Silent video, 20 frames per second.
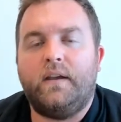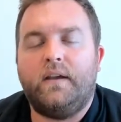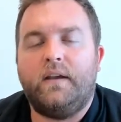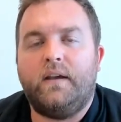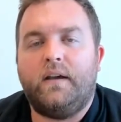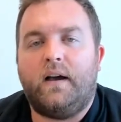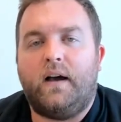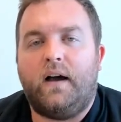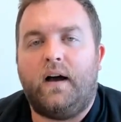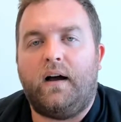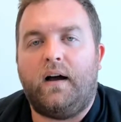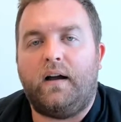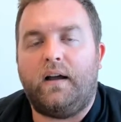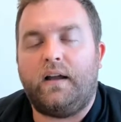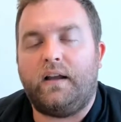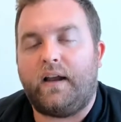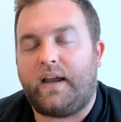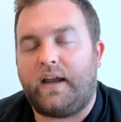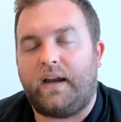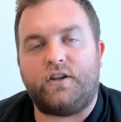
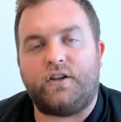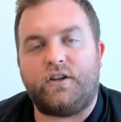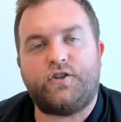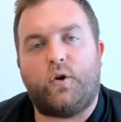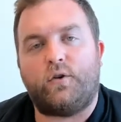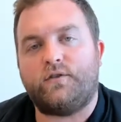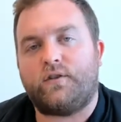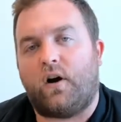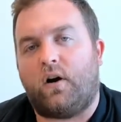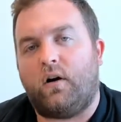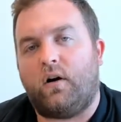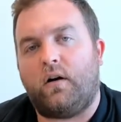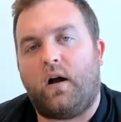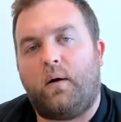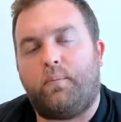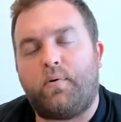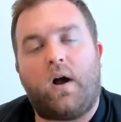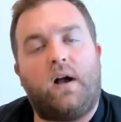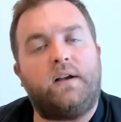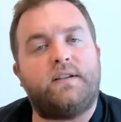Again, it shows our
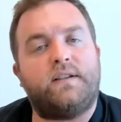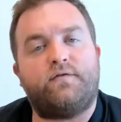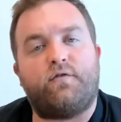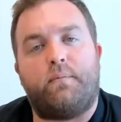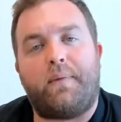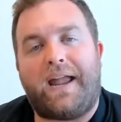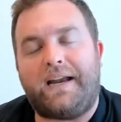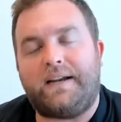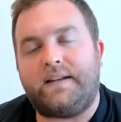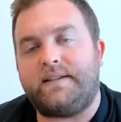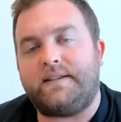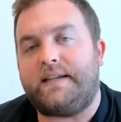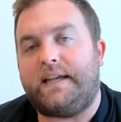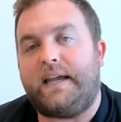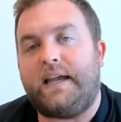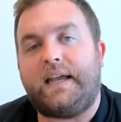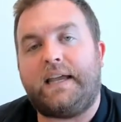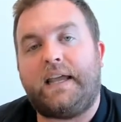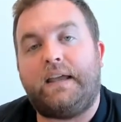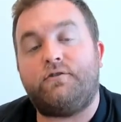process from A to Z.
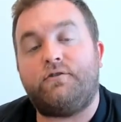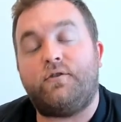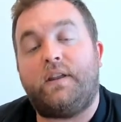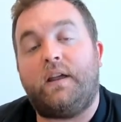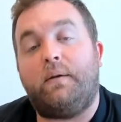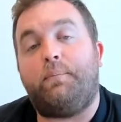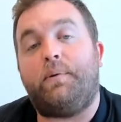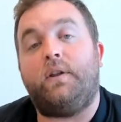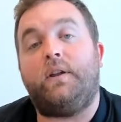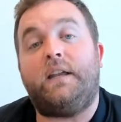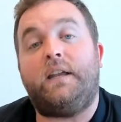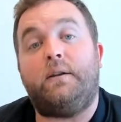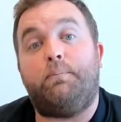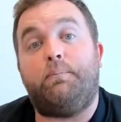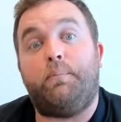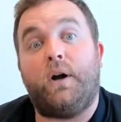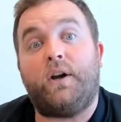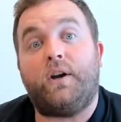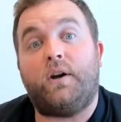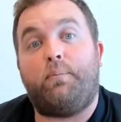It gives you the ability to
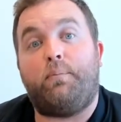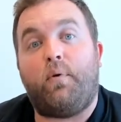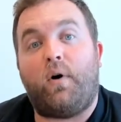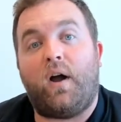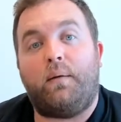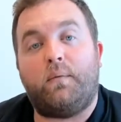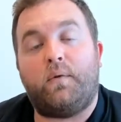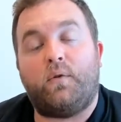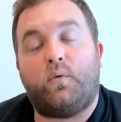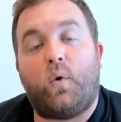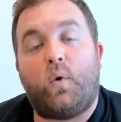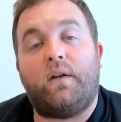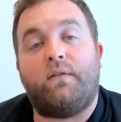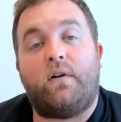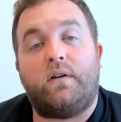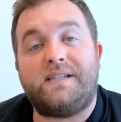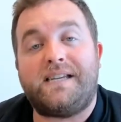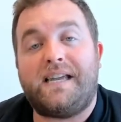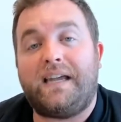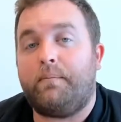book an appointment with one of our
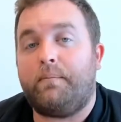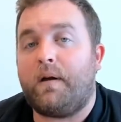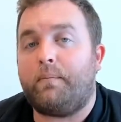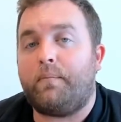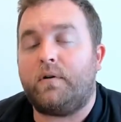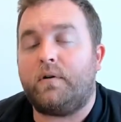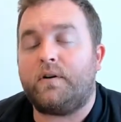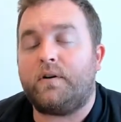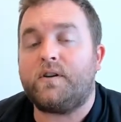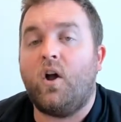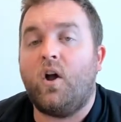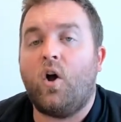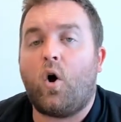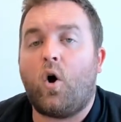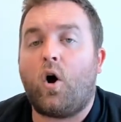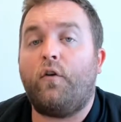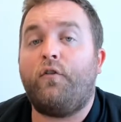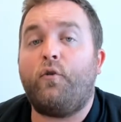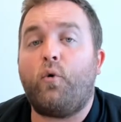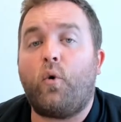team members, or
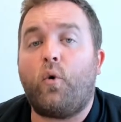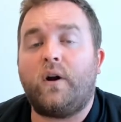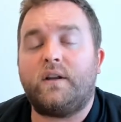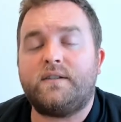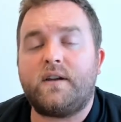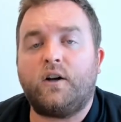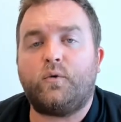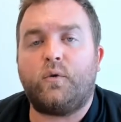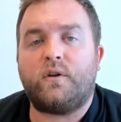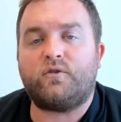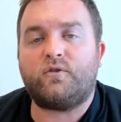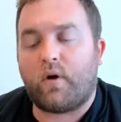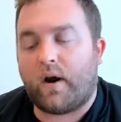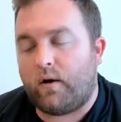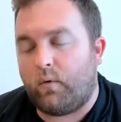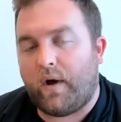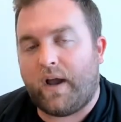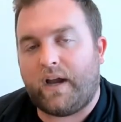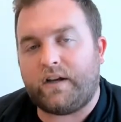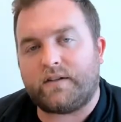if you want to talk to us right
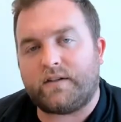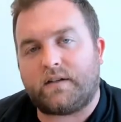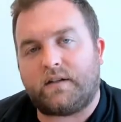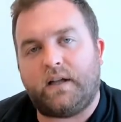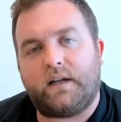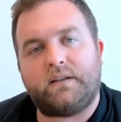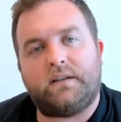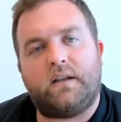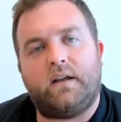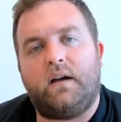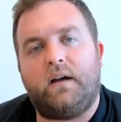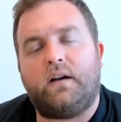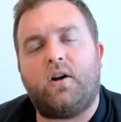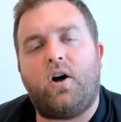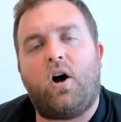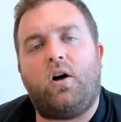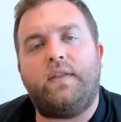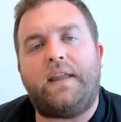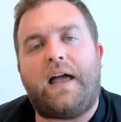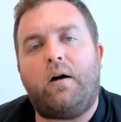away, just click the
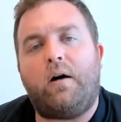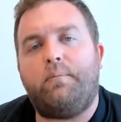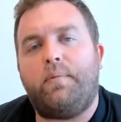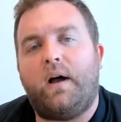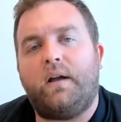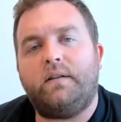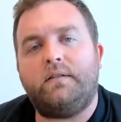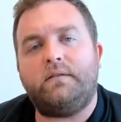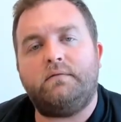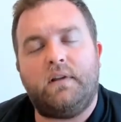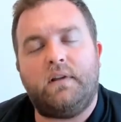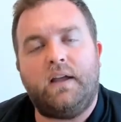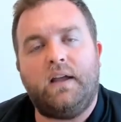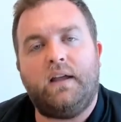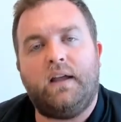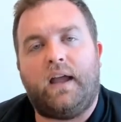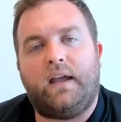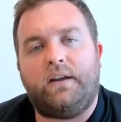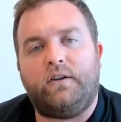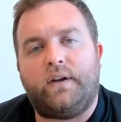Call Now button,
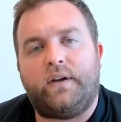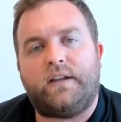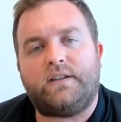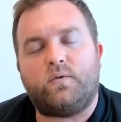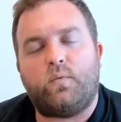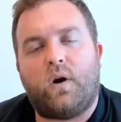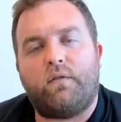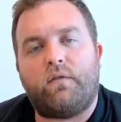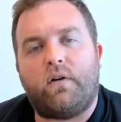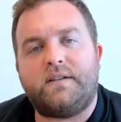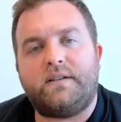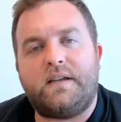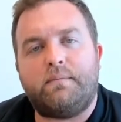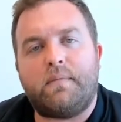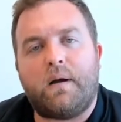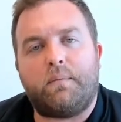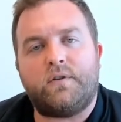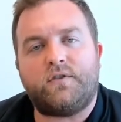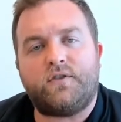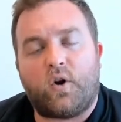and you'll get to one of our team
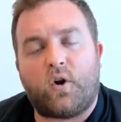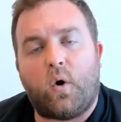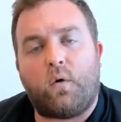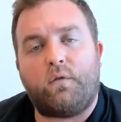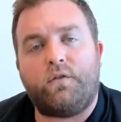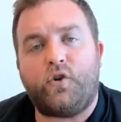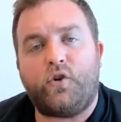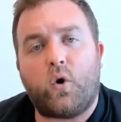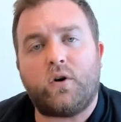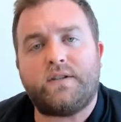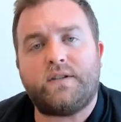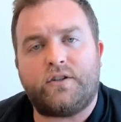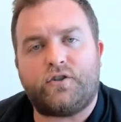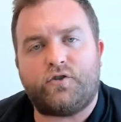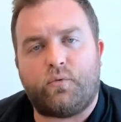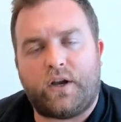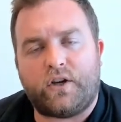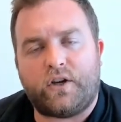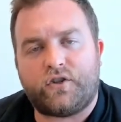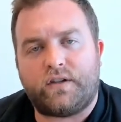members to go over your
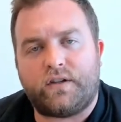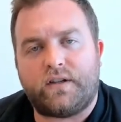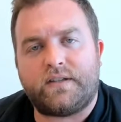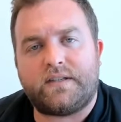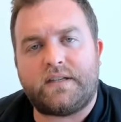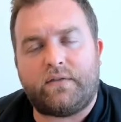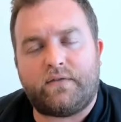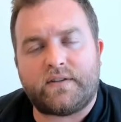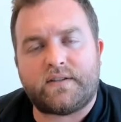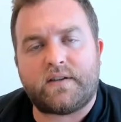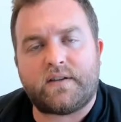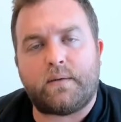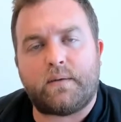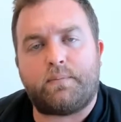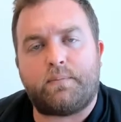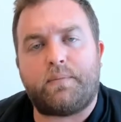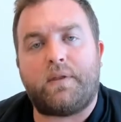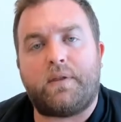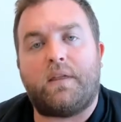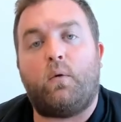situation to see if it's something that
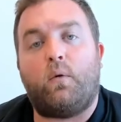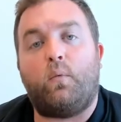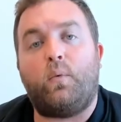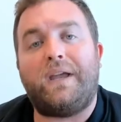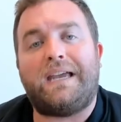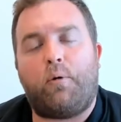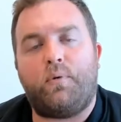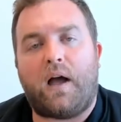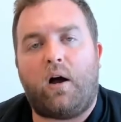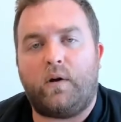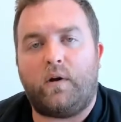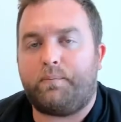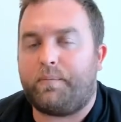we can help you out with.